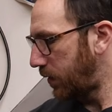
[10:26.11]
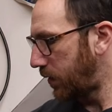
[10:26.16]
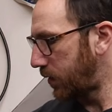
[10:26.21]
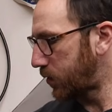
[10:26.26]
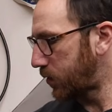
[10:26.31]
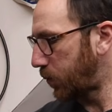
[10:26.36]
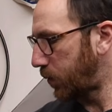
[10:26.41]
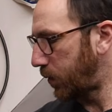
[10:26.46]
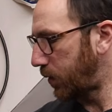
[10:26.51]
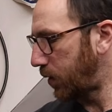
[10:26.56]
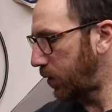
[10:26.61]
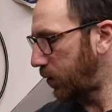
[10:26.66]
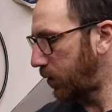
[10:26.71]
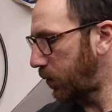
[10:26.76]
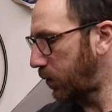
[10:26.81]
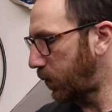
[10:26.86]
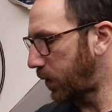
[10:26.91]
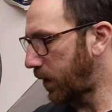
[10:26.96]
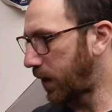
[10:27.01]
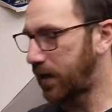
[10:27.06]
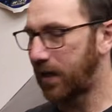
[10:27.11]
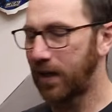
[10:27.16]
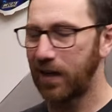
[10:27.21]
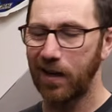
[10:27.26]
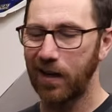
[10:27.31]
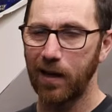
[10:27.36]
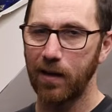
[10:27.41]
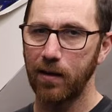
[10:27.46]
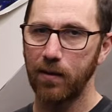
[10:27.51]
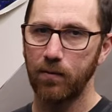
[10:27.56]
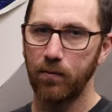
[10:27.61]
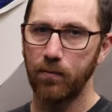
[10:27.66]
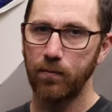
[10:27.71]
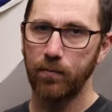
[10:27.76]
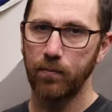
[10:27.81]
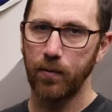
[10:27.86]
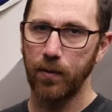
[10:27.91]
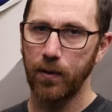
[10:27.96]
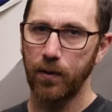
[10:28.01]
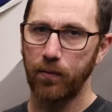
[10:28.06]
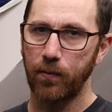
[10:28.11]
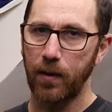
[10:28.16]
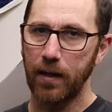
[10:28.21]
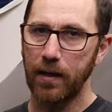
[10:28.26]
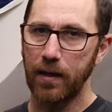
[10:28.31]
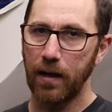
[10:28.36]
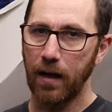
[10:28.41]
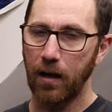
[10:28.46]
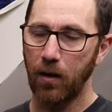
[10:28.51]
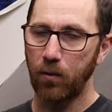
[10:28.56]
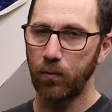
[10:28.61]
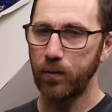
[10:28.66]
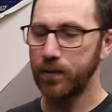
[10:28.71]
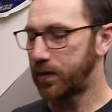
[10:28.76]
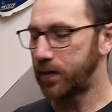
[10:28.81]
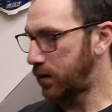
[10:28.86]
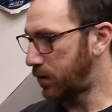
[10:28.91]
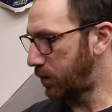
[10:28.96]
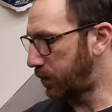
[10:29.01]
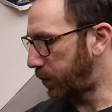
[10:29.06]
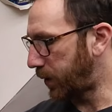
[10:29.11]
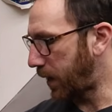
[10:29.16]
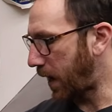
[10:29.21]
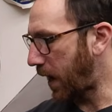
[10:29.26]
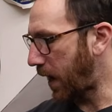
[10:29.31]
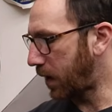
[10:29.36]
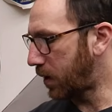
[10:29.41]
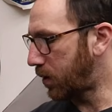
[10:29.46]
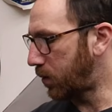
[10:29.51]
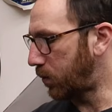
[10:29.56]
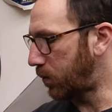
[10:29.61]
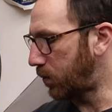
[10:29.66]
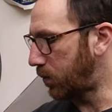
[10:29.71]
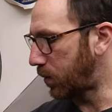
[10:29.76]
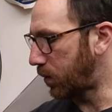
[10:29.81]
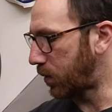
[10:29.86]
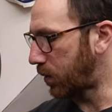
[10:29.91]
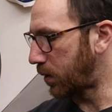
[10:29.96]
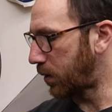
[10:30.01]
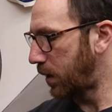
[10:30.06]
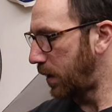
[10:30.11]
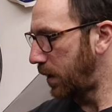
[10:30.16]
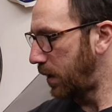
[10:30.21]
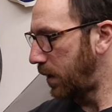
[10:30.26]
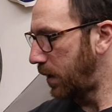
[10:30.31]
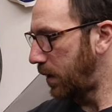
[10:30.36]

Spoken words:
This one, the only one I could get right now was either black or